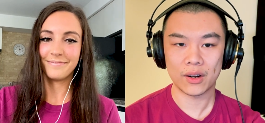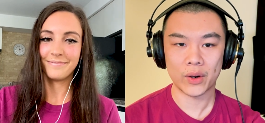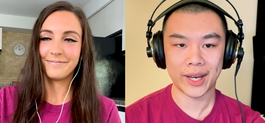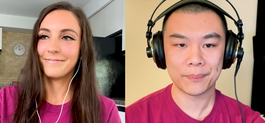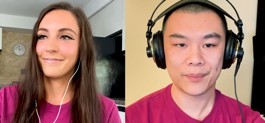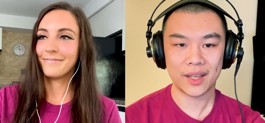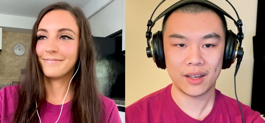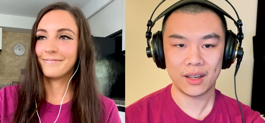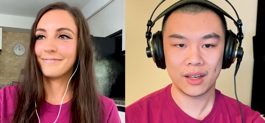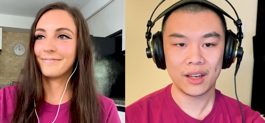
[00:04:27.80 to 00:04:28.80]
Speaker 1: Okay.
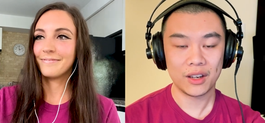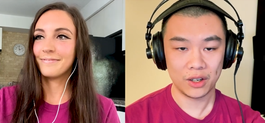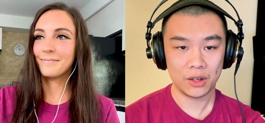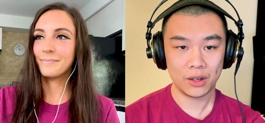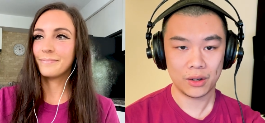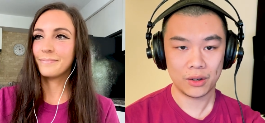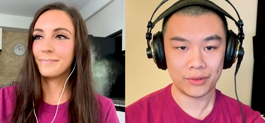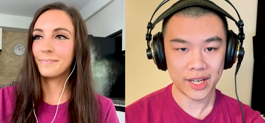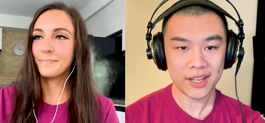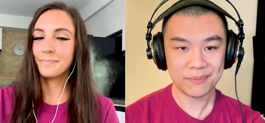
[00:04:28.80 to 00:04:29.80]

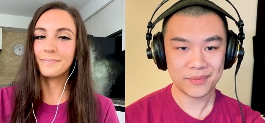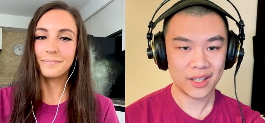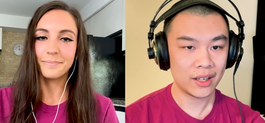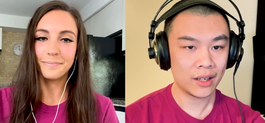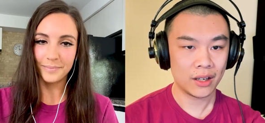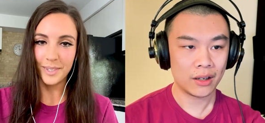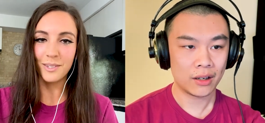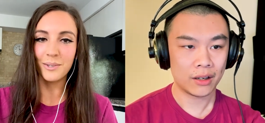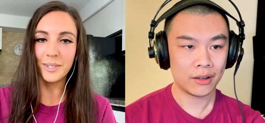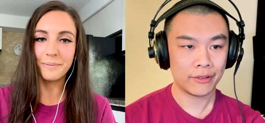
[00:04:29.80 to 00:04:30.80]
Ready?
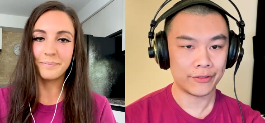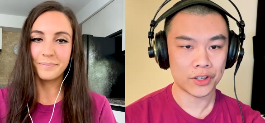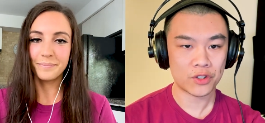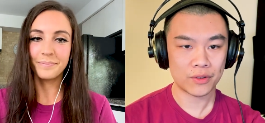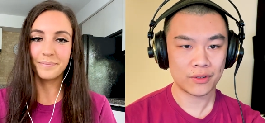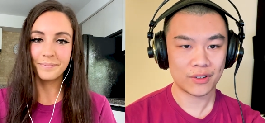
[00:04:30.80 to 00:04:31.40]
Let's do it. First